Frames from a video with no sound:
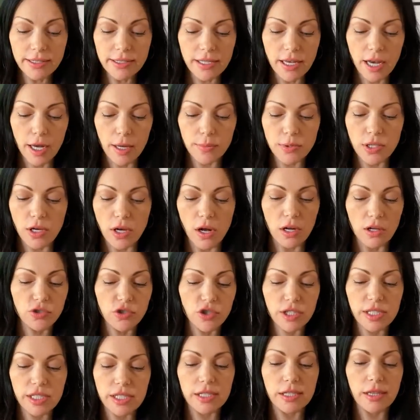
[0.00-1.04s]
of times I'll
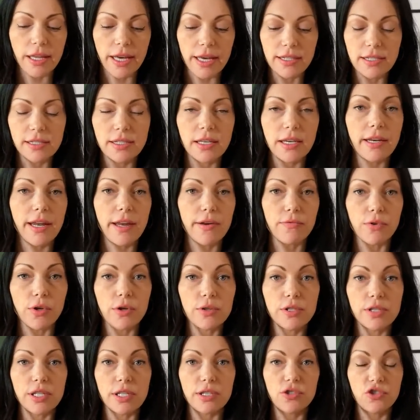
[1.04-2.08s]
just slice it and
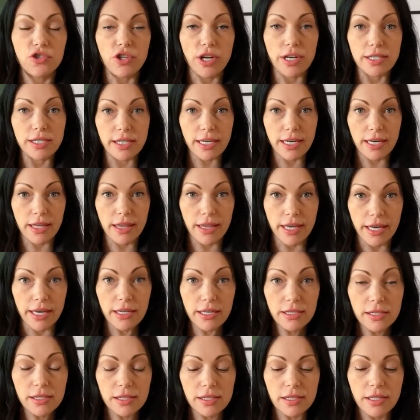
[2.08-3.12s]
roast it just like
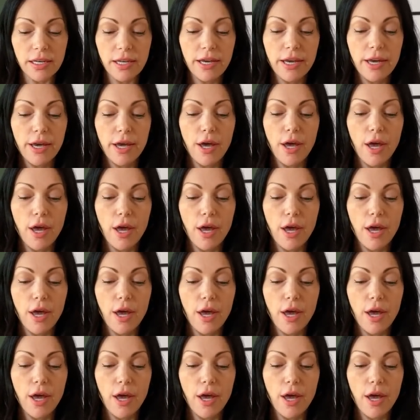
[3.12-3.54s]
this.